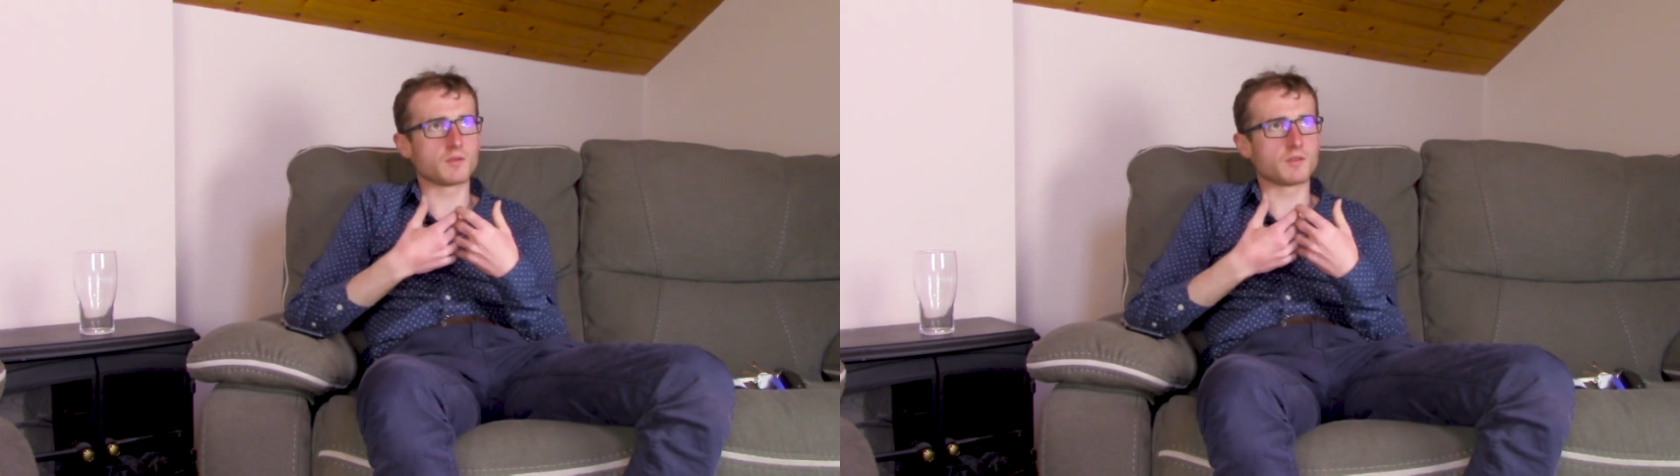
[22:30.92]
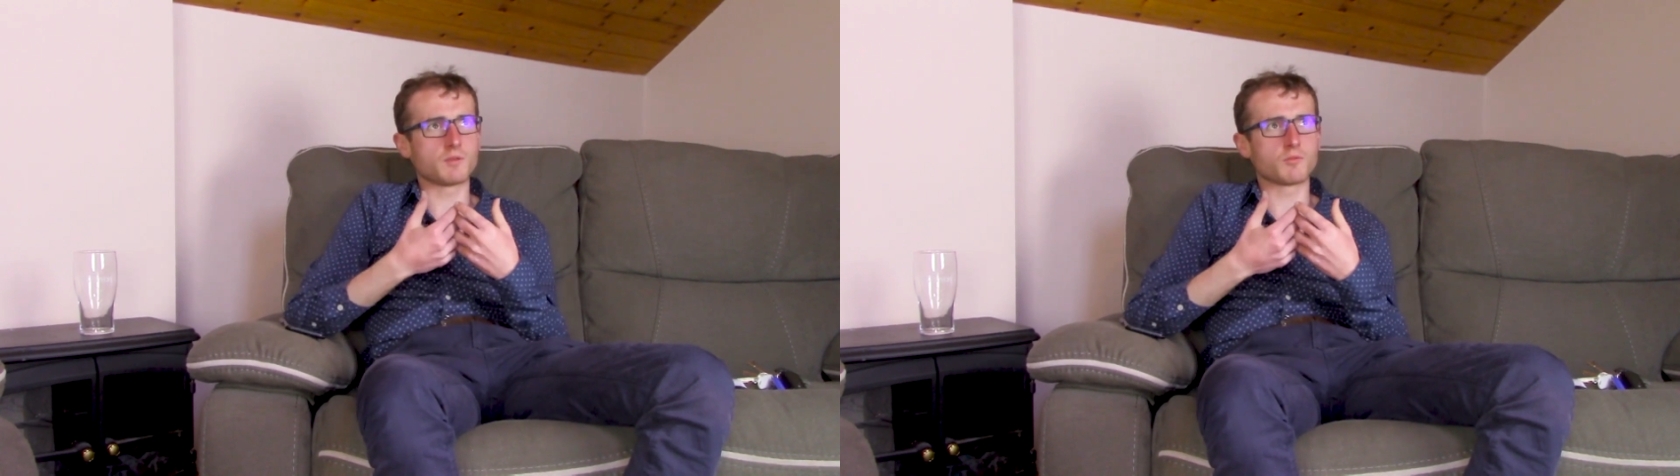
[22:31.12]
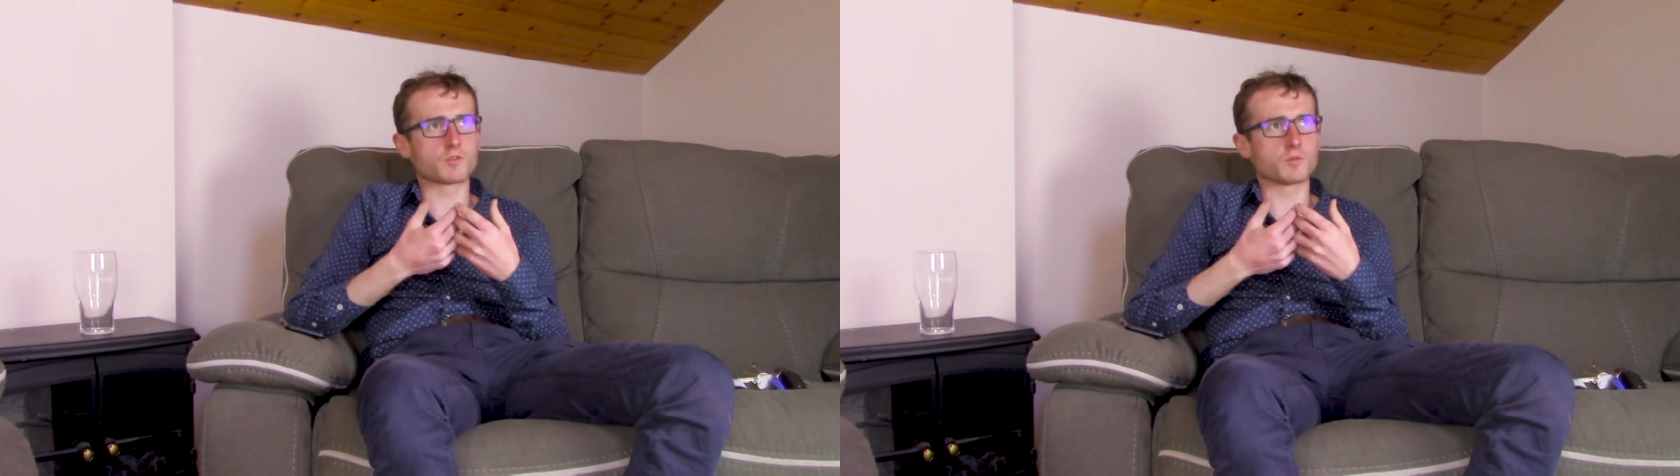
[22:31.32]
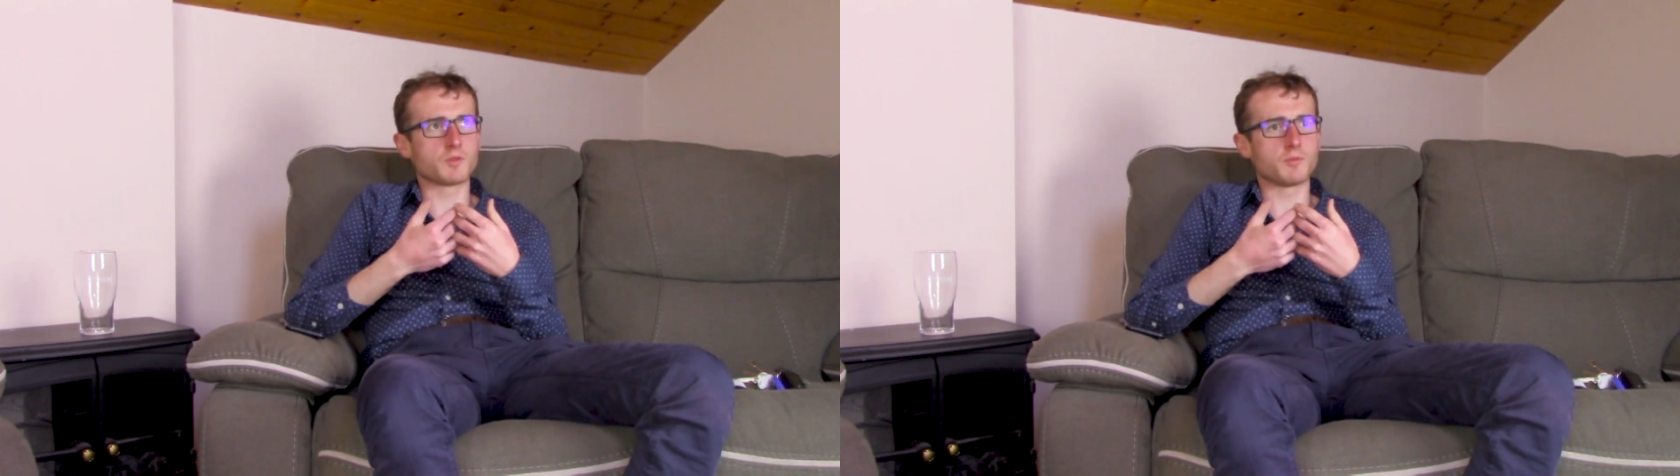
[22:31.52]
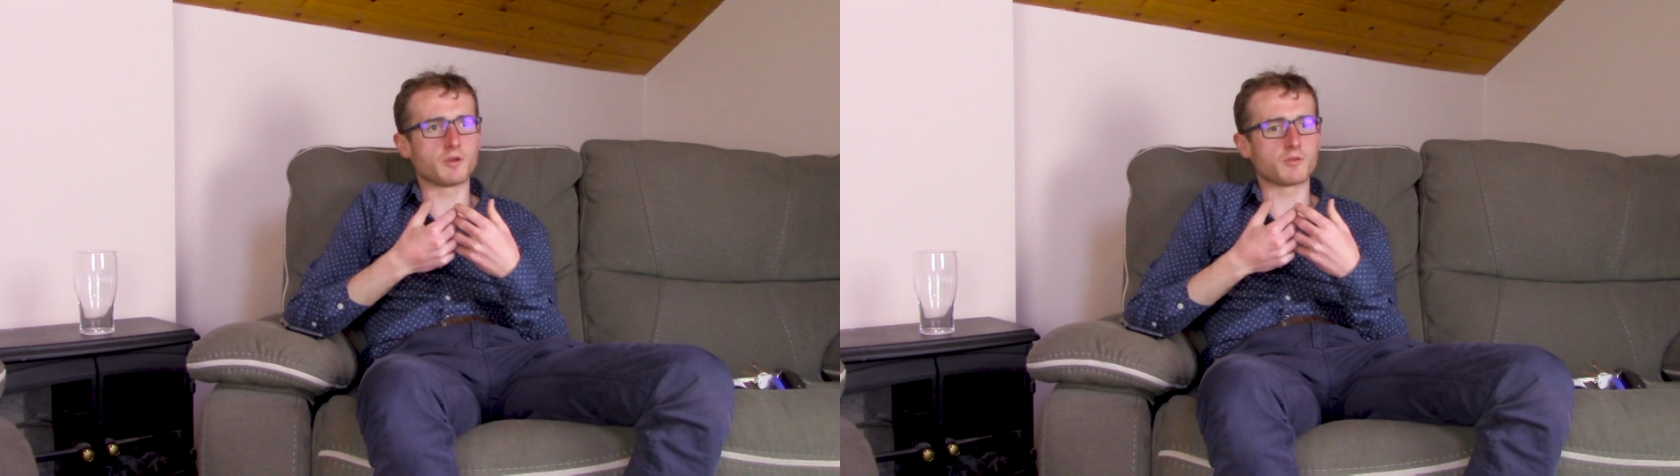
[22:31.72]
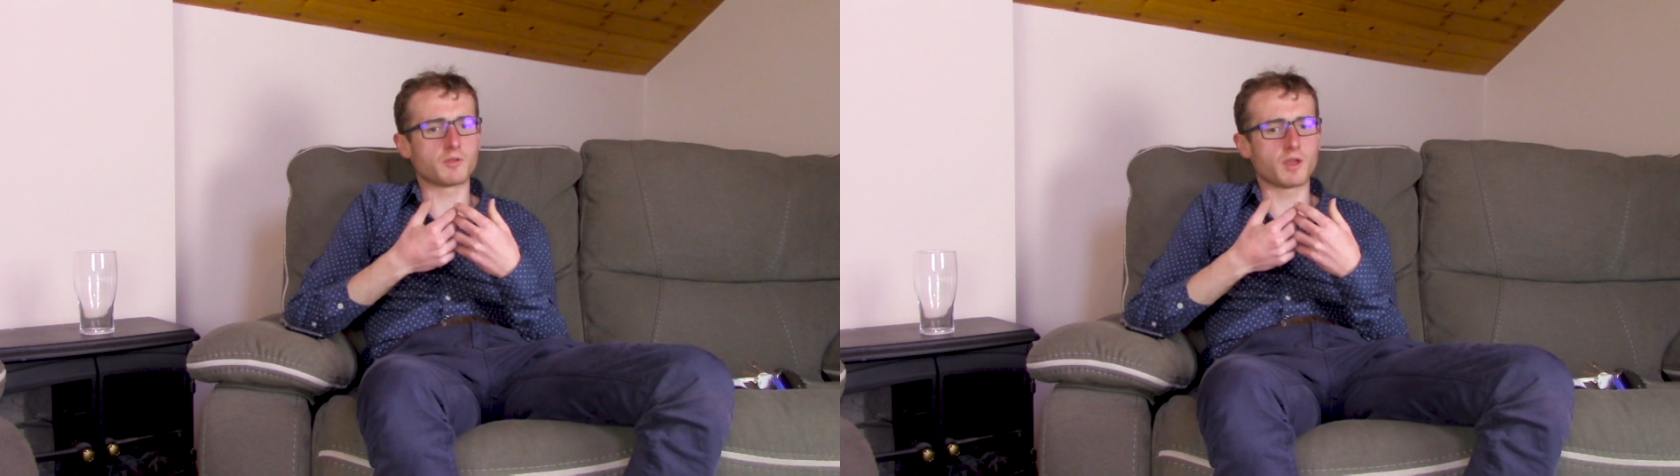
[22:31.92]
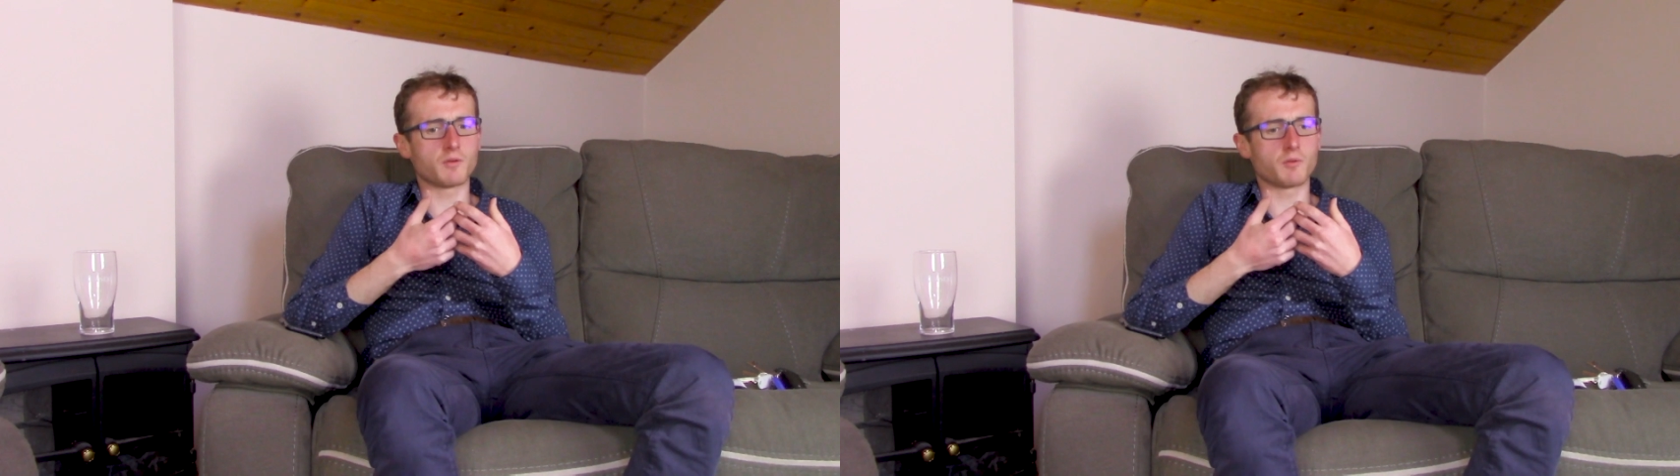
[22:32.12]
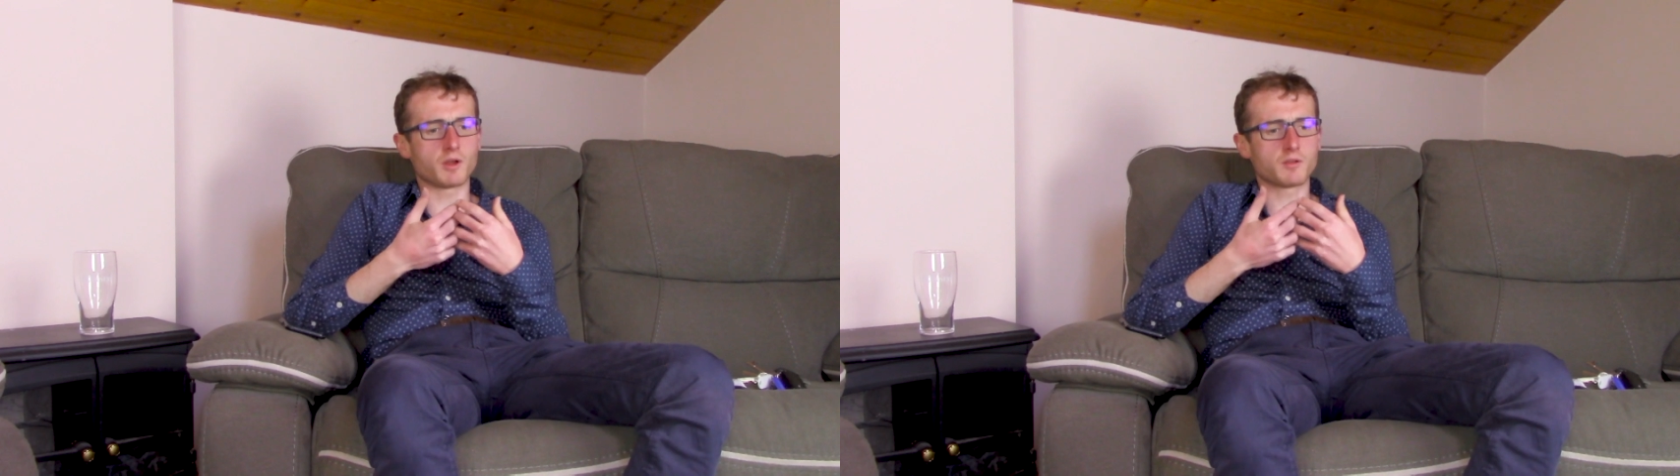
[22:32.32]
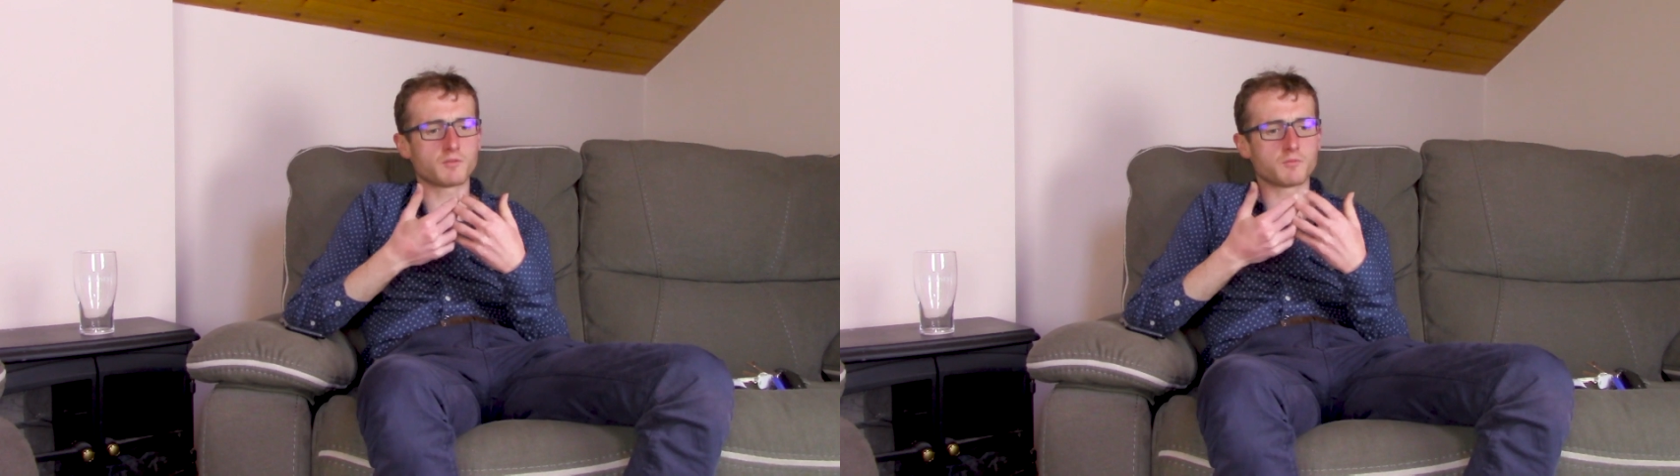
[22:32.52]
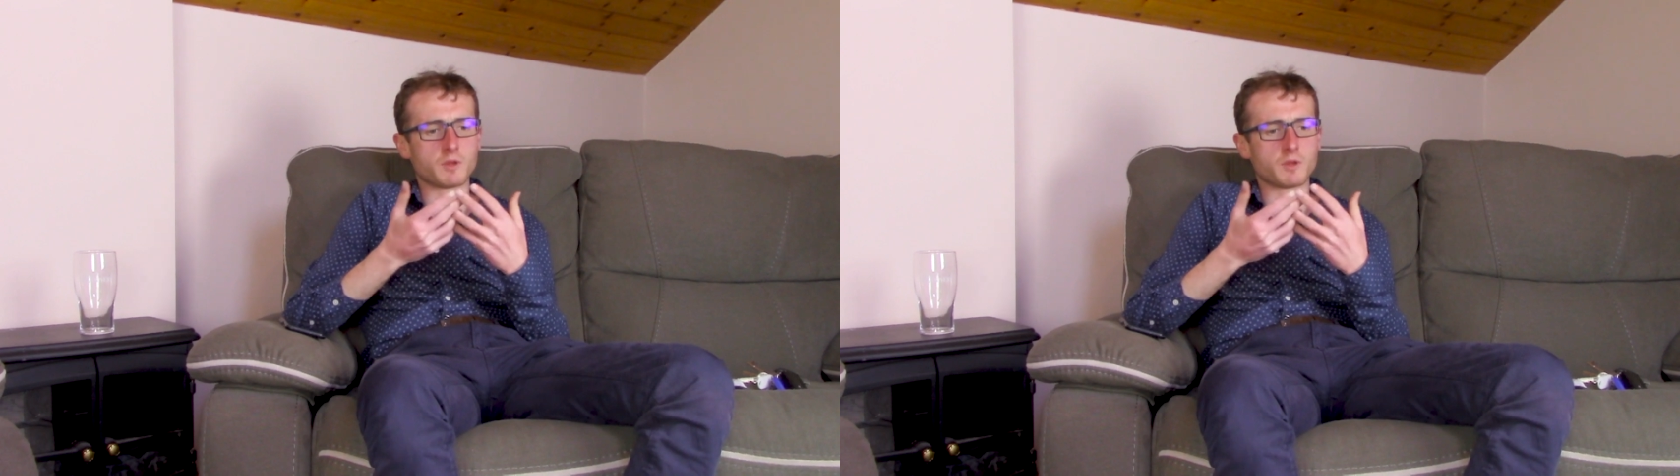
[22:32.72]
I think it was something about what